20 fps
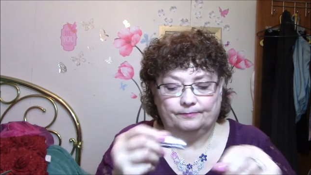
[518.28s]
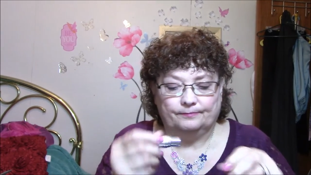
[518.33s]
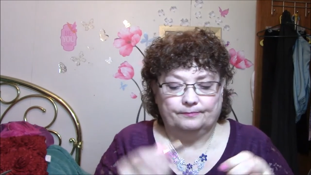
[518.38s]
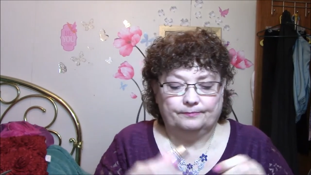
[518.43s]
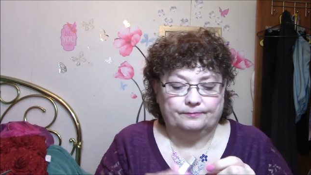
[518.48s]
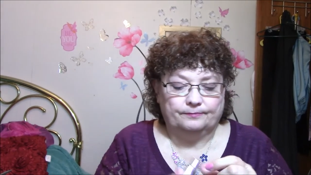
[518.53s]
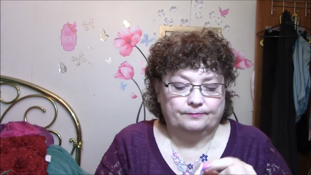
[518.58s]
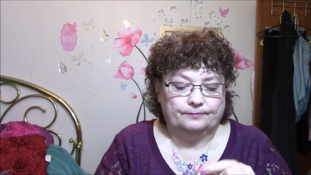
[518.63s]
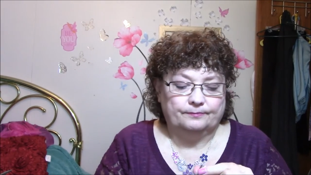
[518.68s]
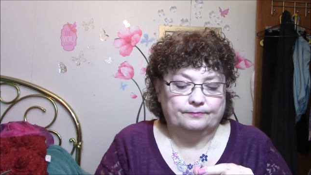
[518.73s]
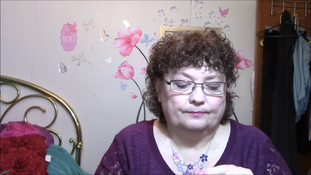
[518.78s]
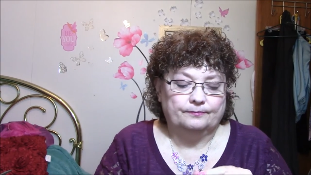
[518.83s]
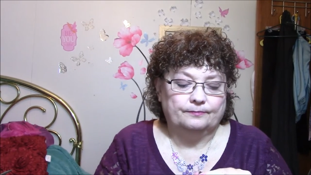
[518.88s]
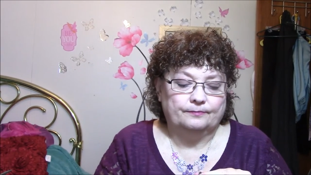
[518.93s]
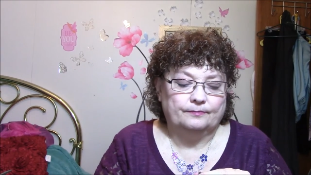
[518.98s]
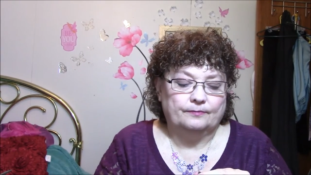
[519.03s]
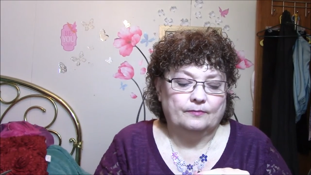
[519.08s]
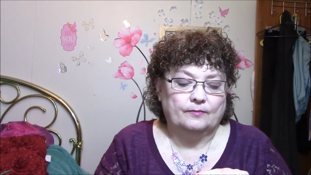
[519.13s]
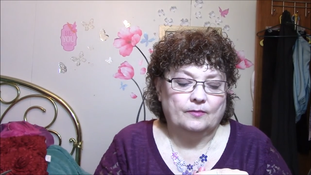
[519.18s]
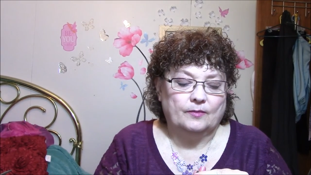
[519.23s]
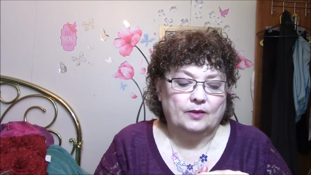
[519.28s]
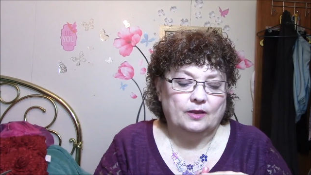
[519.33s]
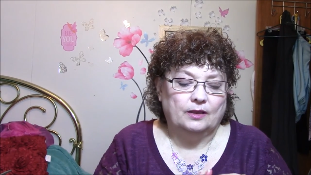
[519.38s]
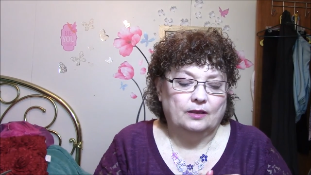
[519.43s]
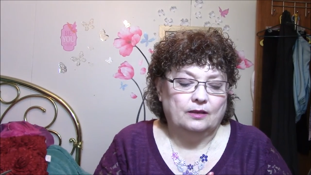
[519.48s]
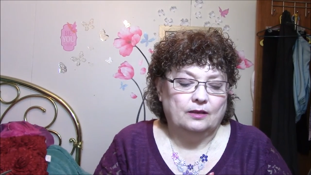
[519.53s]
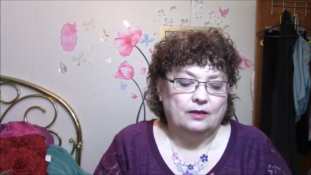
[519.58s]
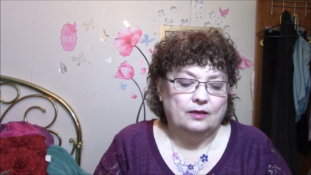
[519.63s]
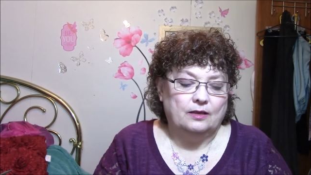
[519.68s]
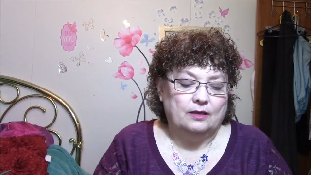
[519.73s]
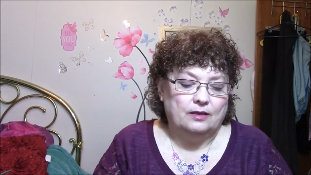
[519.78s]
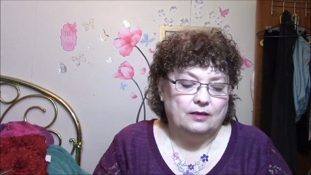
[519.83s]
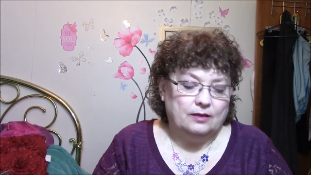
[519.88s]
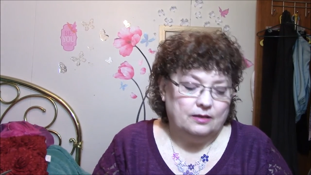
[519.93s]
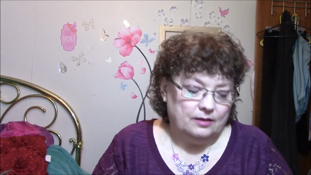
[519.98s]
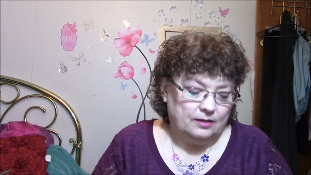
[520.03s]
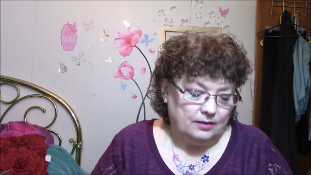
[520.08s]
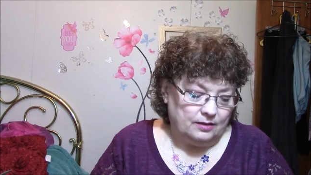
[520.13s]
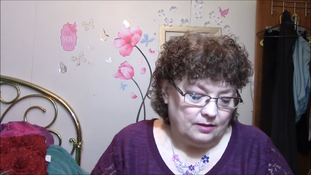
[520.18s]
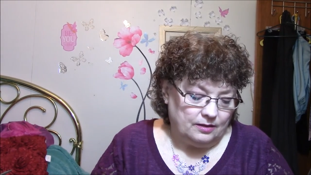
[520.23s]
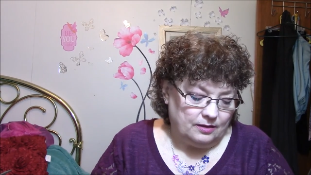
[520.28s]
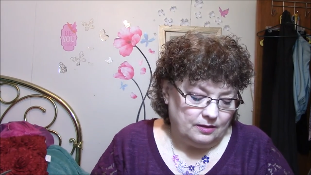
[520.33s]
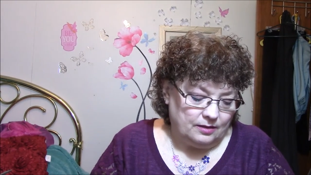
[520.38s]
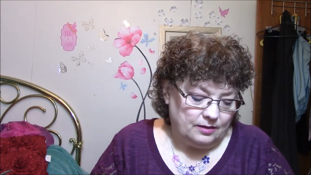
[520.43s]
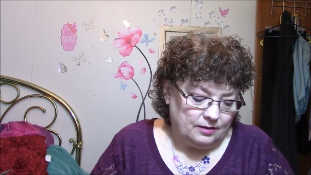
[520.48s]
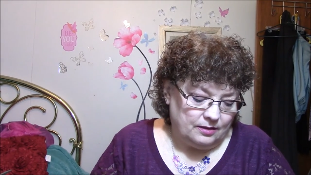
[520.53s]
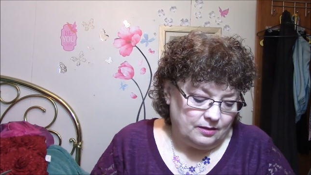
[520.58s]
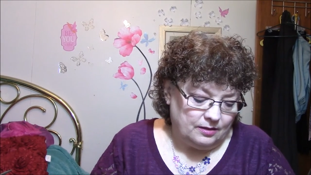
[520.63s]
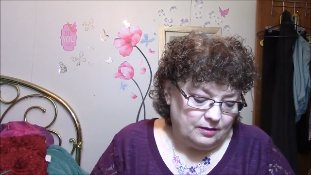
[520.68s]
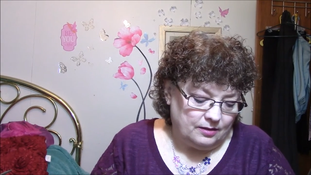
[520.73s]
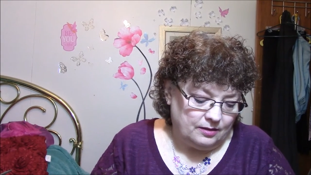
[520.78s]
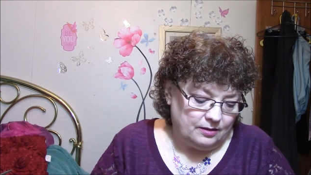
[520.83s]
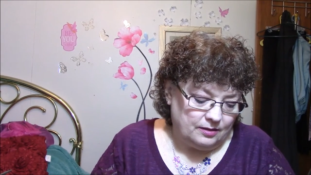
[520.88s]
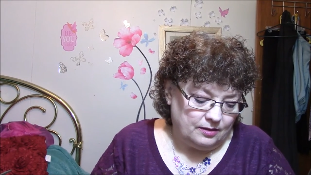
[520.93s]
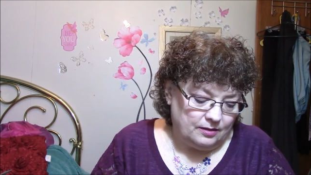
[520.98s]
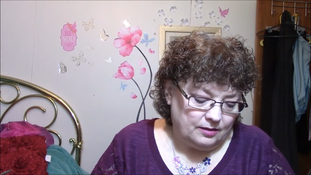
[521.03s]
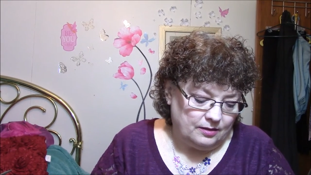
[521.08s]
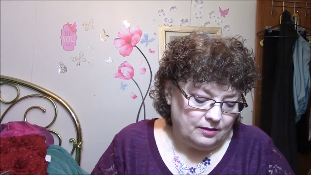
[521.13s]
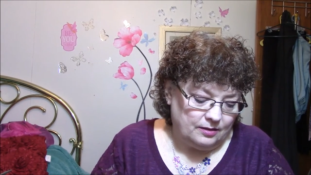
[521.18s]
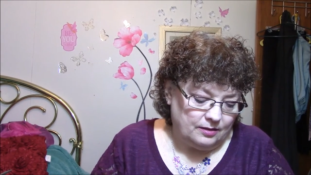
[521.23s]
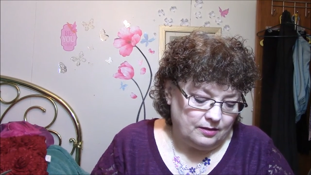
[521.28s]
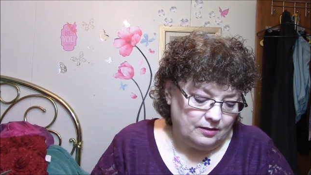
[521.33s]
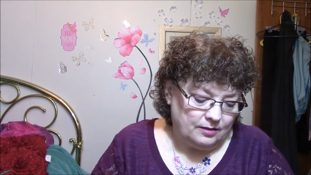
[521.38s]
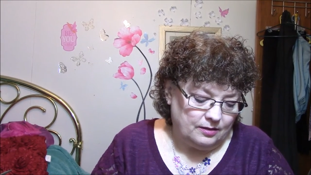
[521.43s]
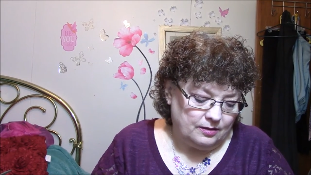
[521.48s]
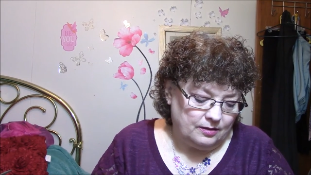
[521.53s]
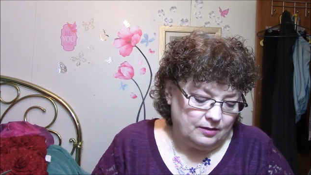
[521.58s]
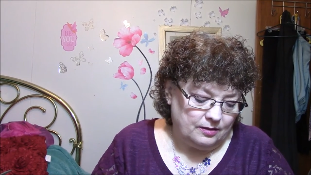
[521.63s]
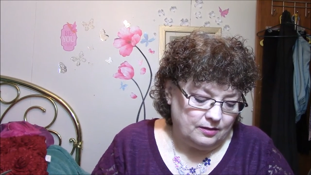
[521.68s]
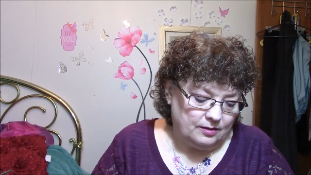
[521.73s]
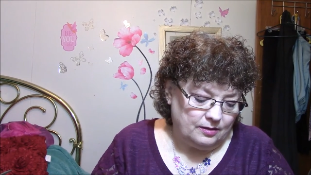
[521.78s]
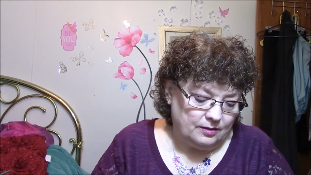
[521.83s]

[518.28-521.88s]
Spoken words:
Nothing is said.